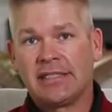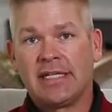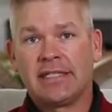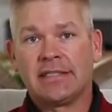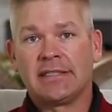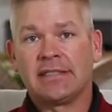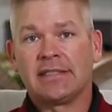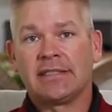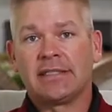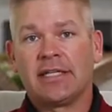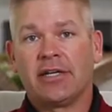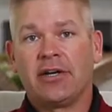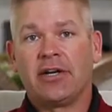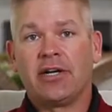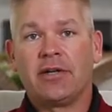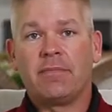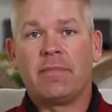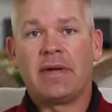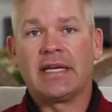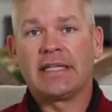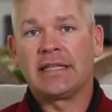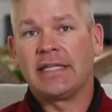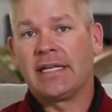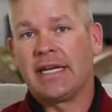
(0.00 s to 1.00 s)
necessary to
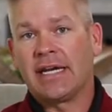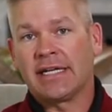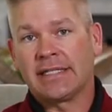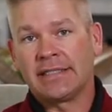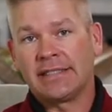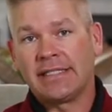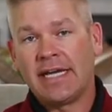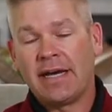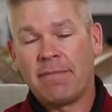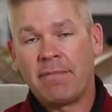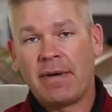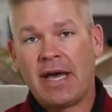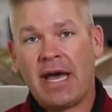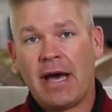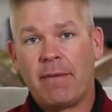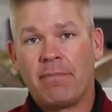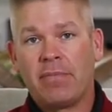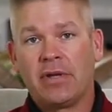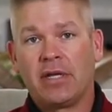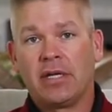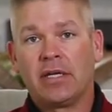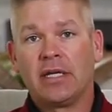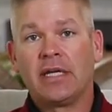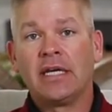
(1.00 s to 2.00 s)
make the next step
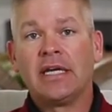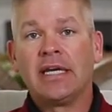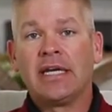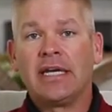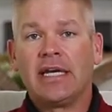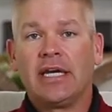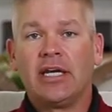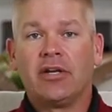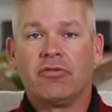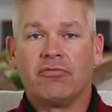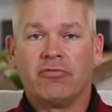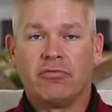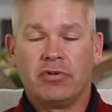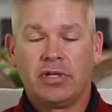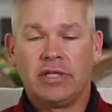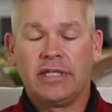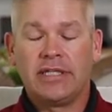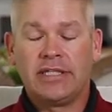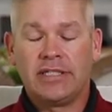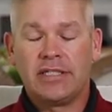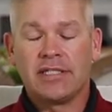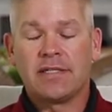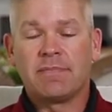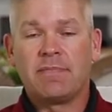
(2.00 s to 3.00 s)
happen, and
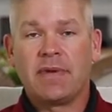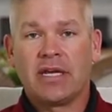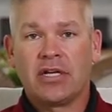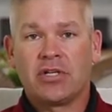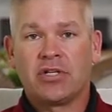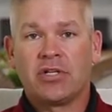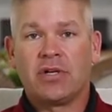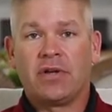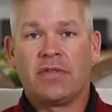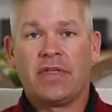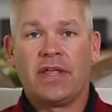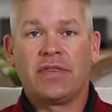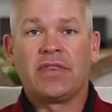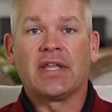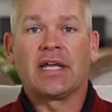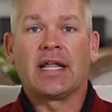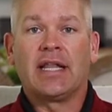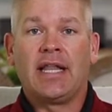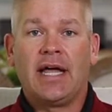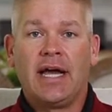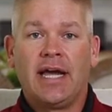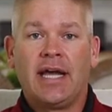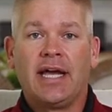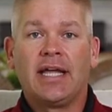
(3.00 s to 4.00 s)
really just make sure that the
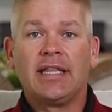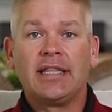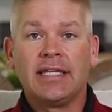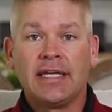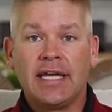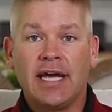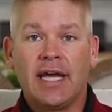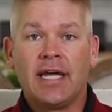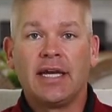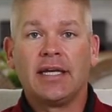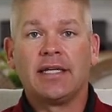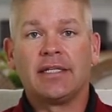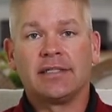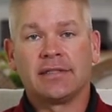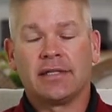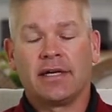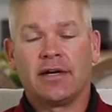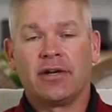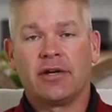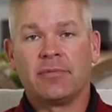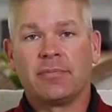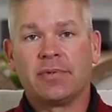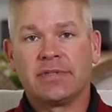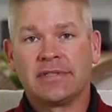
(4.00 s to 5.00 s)
client at the end is
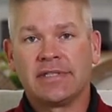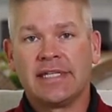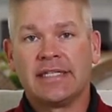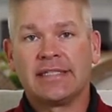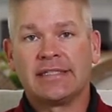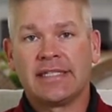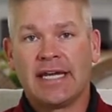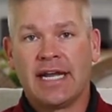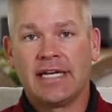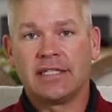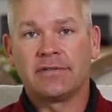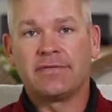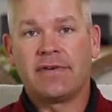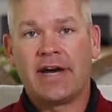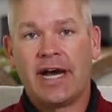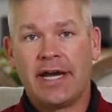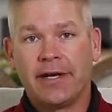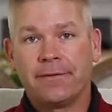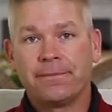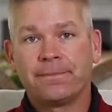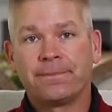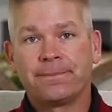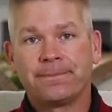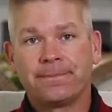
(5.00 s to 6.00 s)
100%
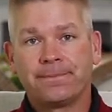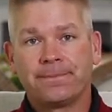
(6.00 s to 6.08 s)
satisfied.